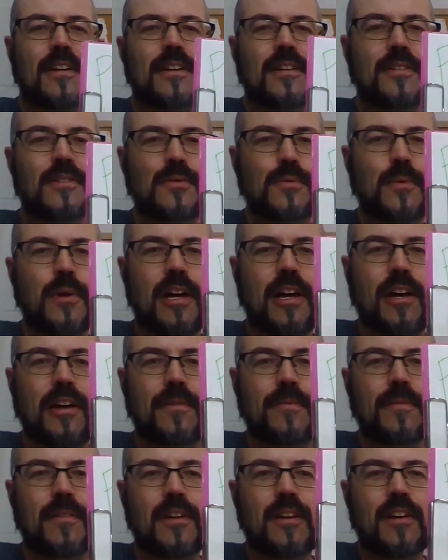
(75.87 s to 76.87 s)
as
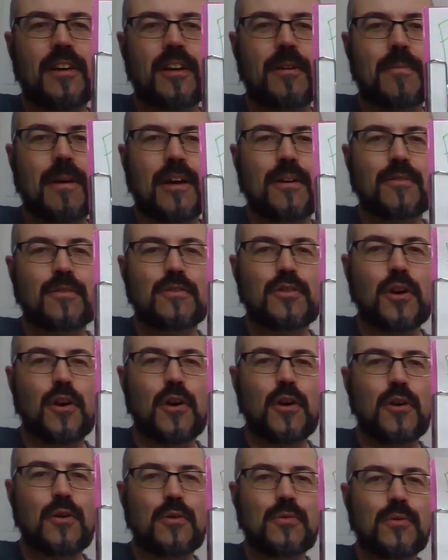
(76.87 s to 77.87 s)
well about
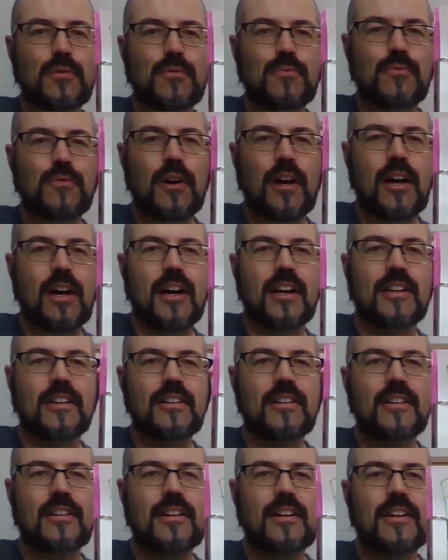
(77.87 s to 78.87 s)
don't
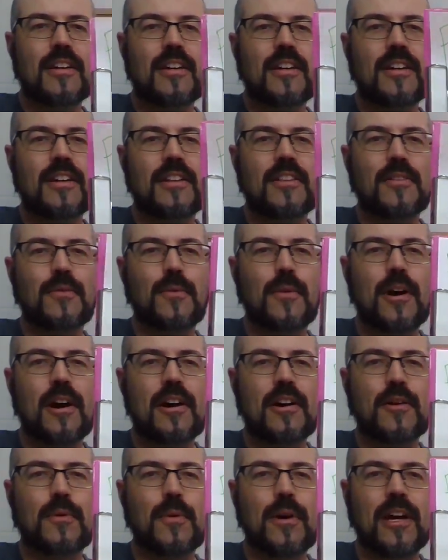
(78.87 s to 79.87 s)
run in the
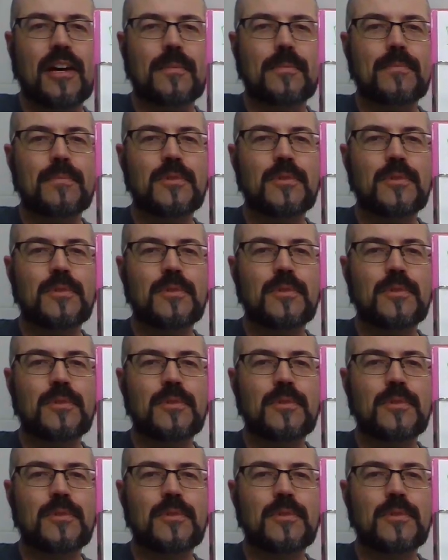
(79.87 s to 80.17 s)
walkway.